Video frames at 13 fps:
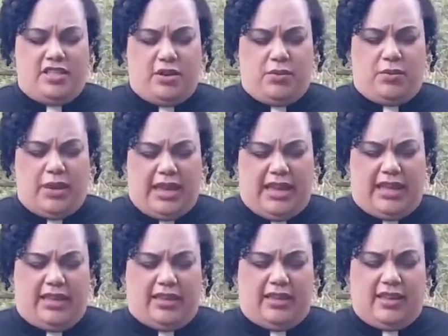the
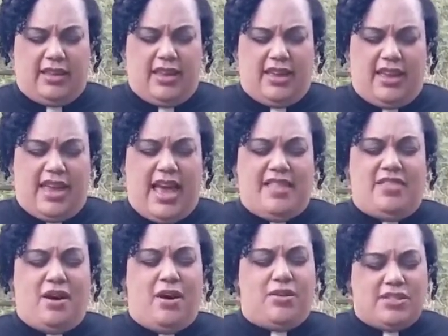weak,
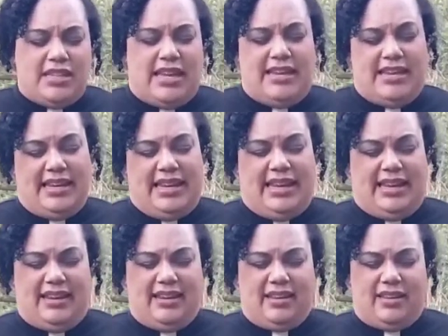and those in
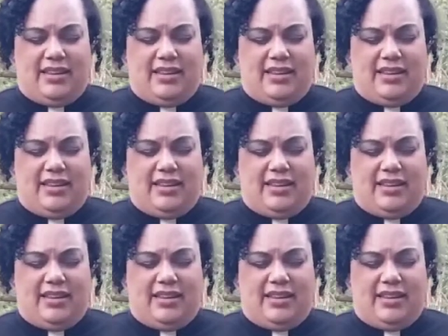need.